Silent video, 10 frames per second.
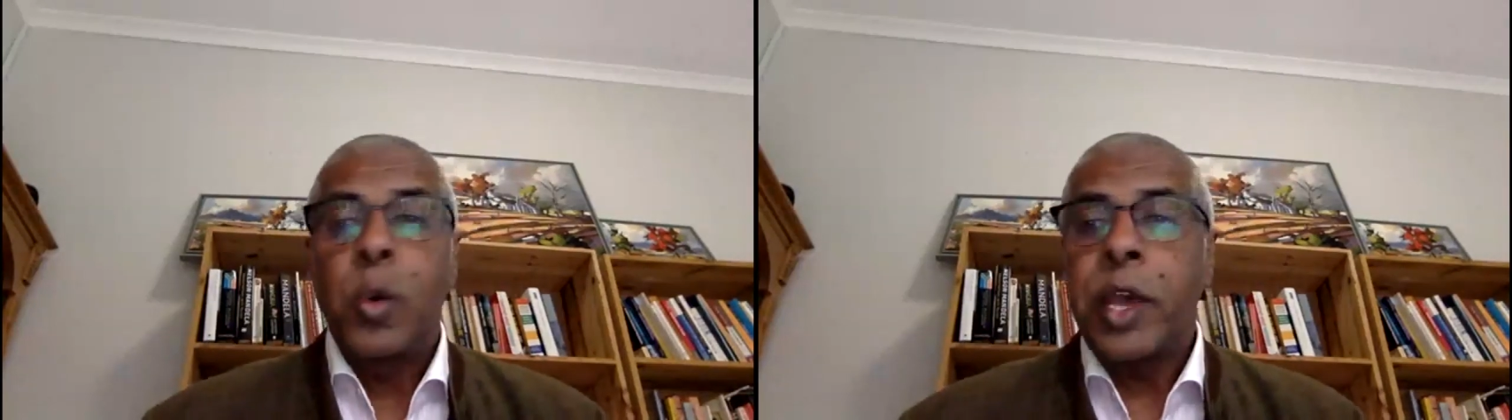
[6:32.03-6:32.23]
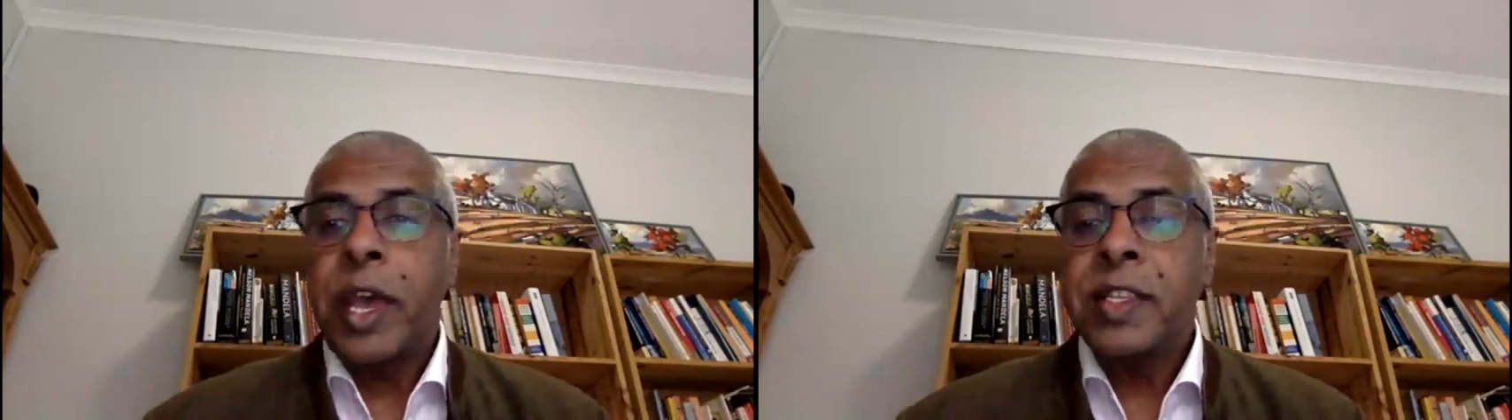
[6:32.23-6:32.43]

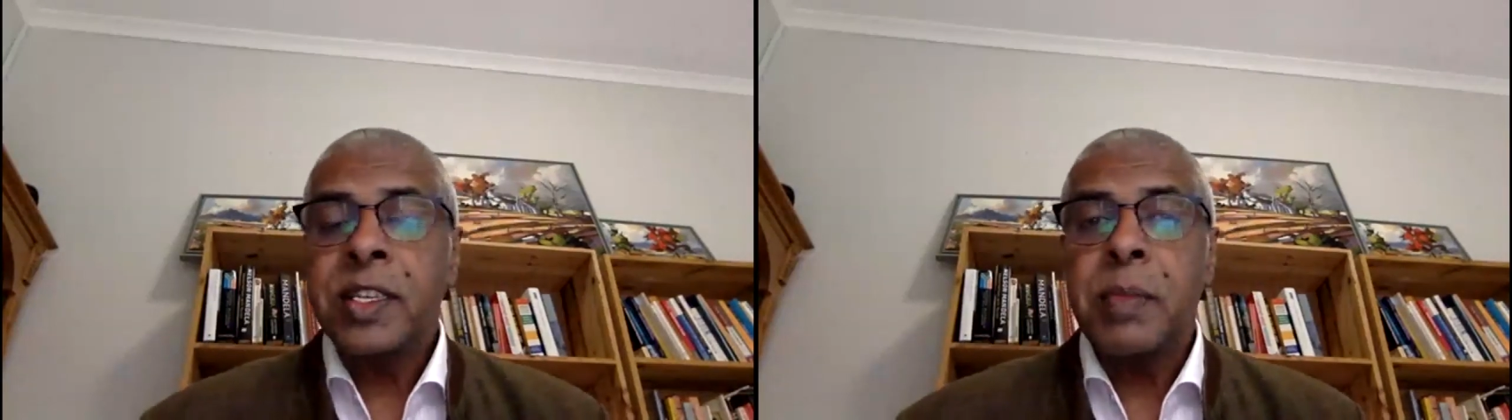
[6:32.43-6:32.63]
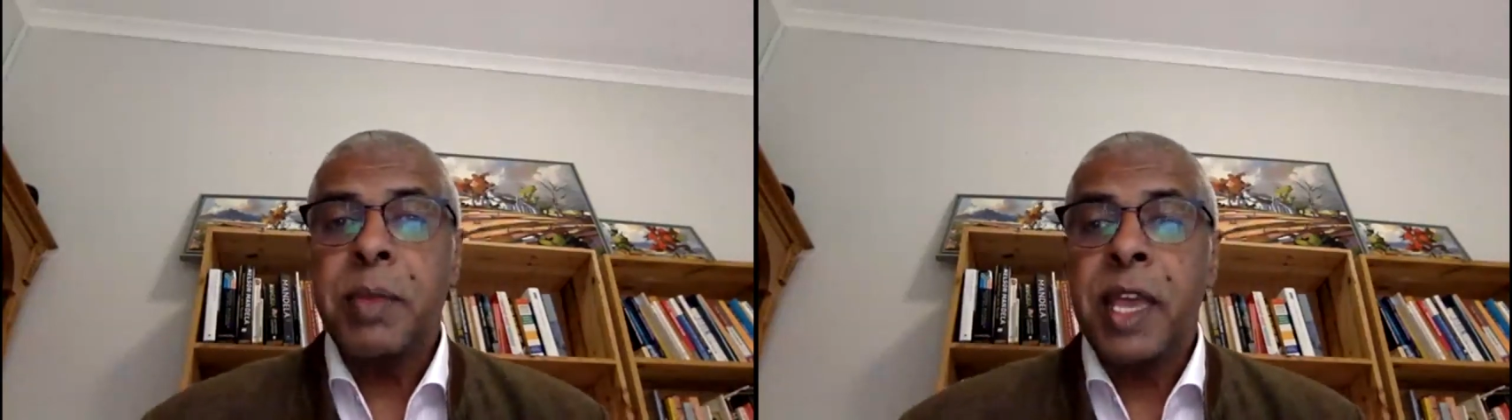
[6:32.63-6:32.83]
We
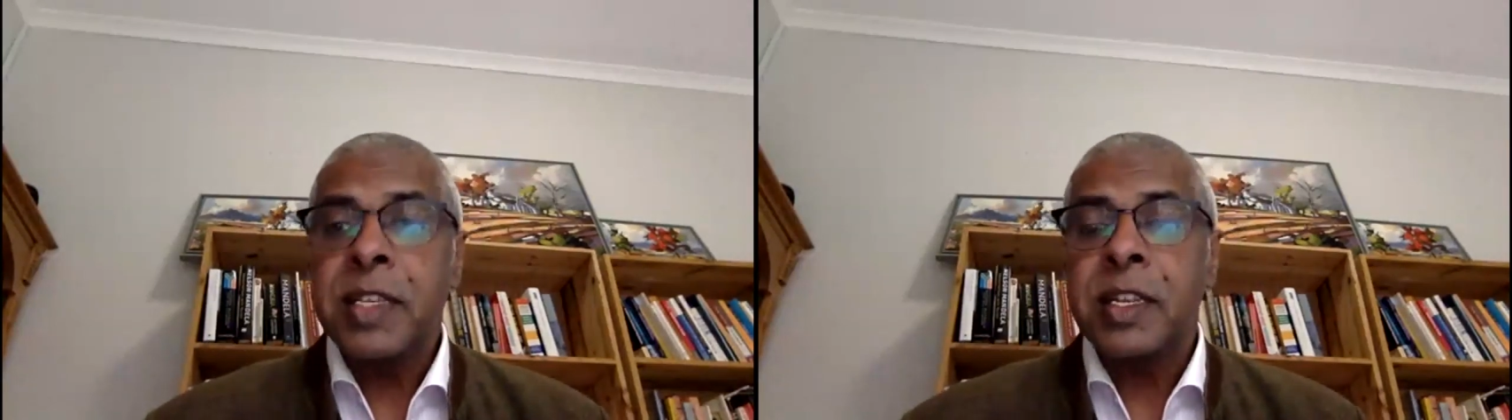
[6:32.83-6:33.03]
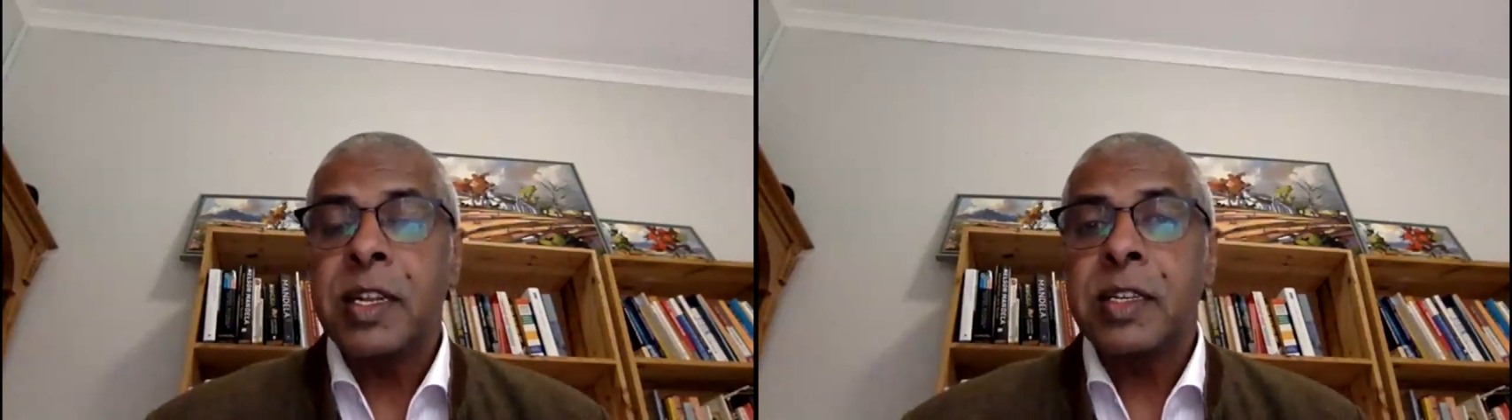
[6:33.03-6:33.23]
had
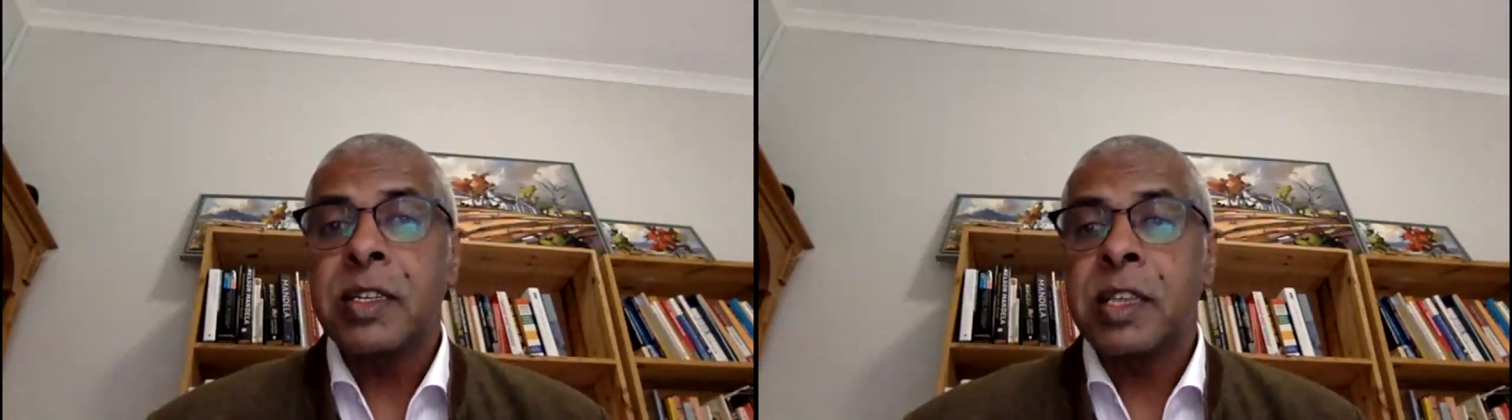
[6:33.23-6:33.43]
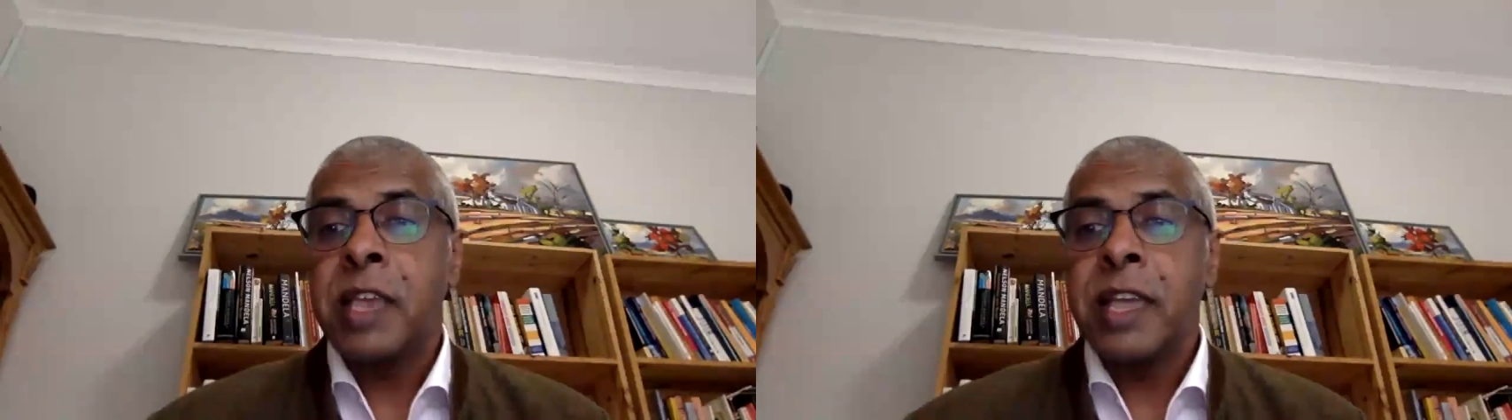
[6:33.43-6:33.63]
some
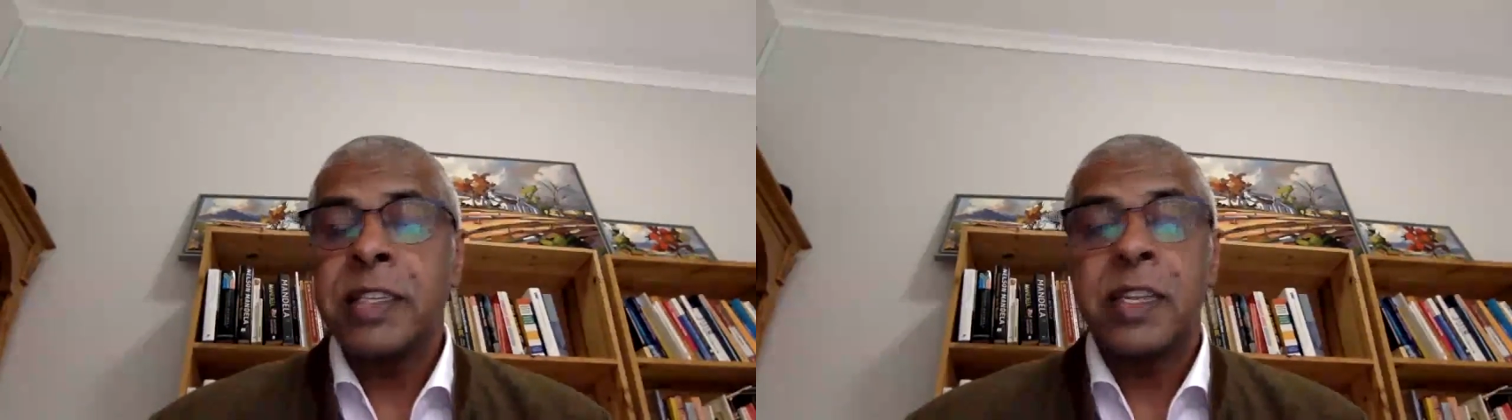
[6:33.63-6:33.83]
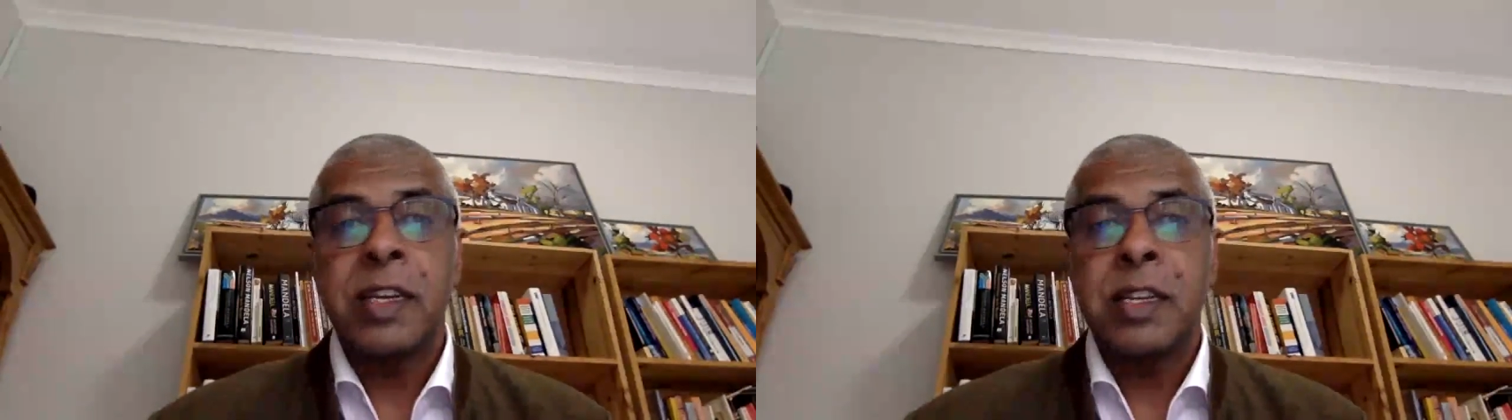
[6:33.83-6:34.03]
excellent
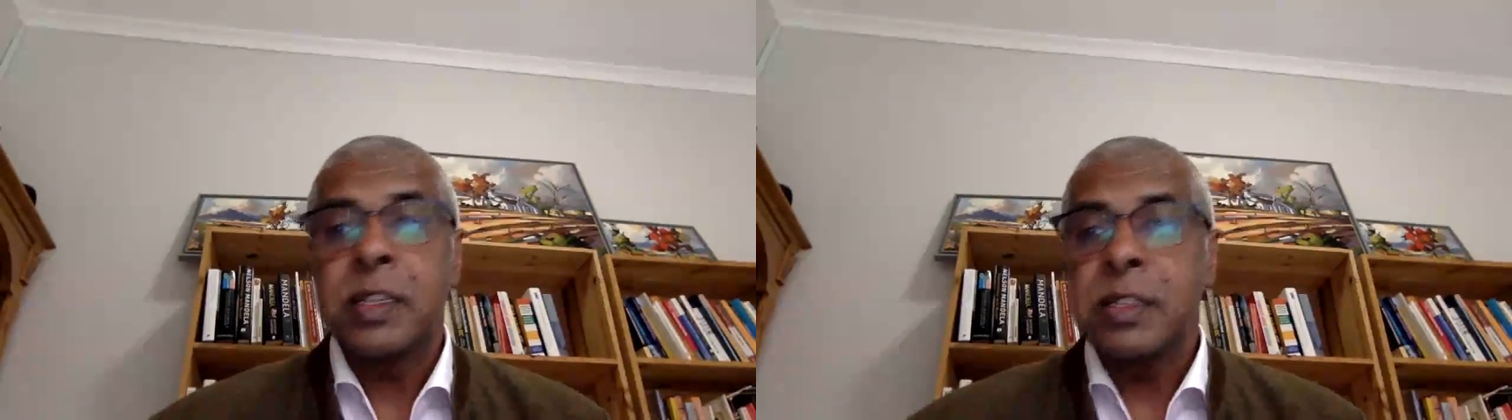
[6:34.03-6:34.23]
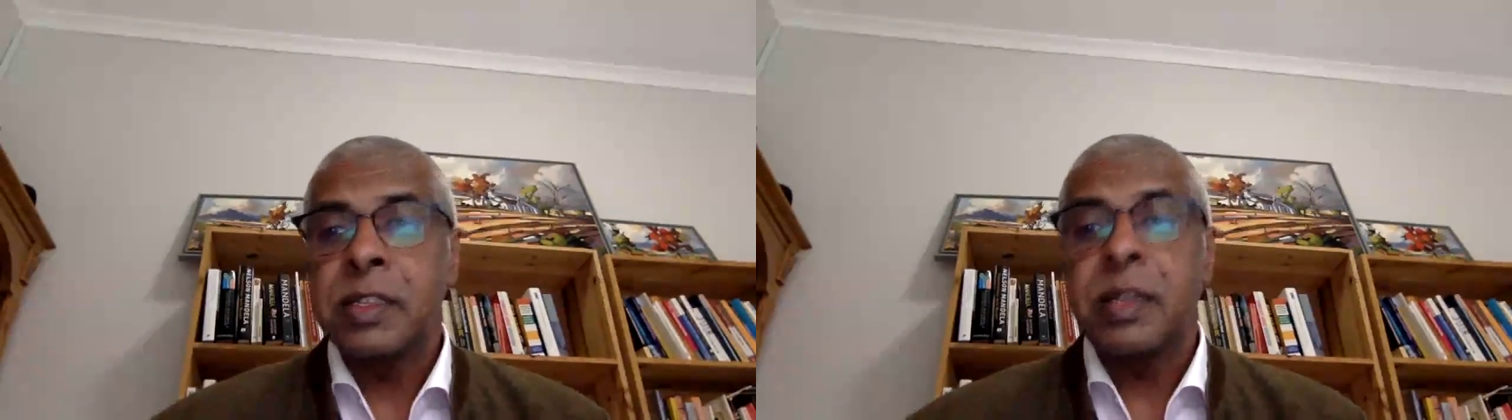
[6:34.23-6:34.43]
case
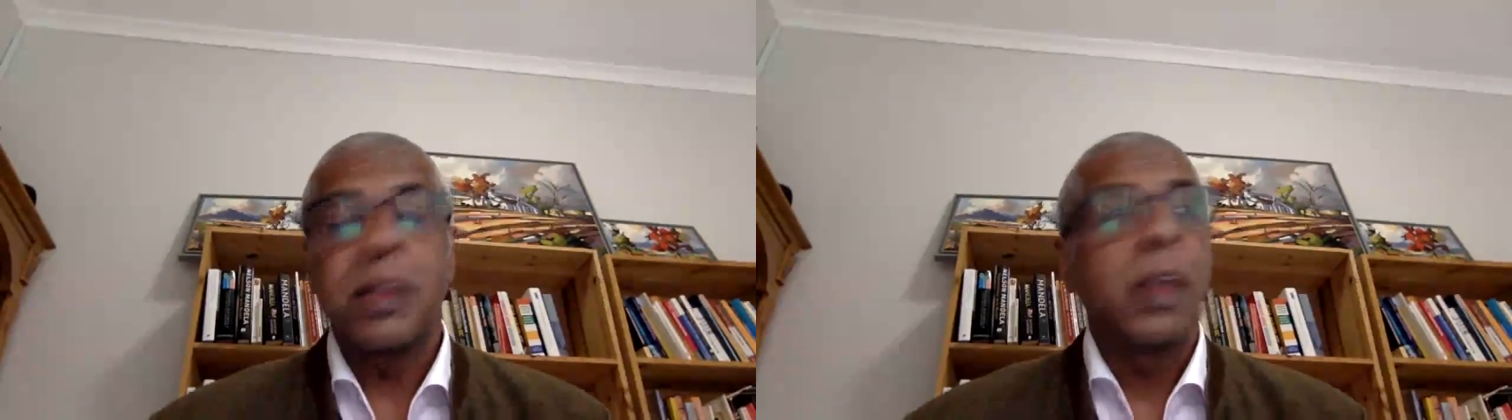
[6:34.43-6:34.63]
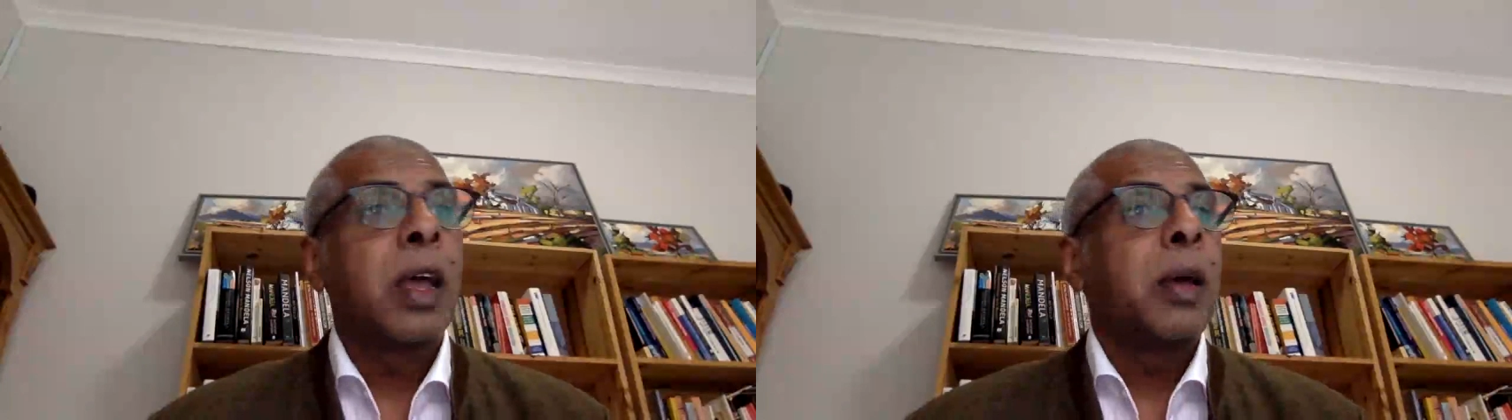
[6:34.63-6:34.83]
studies